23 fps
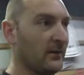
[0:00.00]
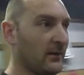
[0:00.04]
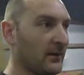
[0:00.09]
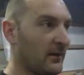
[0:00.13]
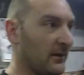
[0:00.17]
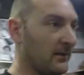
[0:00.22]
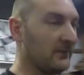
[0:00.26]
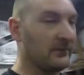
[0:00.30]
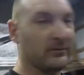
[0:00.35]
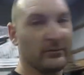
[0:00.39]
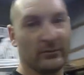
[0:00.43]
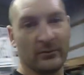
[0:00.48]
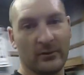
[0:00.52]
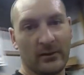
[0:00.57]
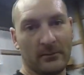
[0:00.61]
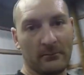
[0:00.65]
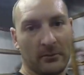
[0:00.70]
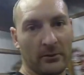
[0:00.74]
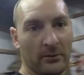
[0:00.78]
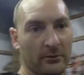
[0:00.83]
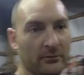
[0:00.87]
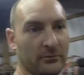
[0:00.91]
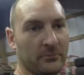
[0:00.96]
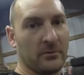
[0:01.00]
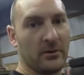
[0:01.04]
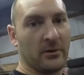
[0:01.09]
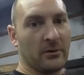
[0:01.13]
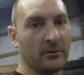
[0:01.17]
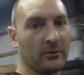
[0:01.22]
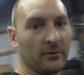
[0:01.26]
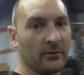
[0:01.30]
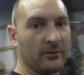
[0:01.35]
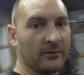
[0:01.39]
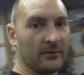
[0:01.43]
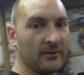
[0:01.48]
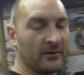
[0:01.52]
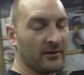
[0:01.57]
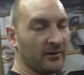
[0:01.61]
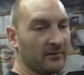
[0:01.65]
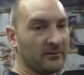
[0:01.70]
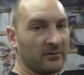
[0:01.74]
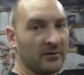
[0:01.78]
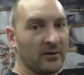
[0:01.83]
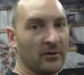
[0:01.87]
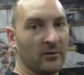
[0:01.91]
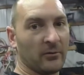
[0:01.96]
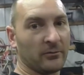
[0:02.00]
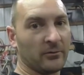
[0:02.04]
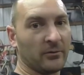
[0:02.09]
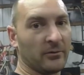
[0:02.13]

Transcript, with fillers: until I blow the motor and then have to go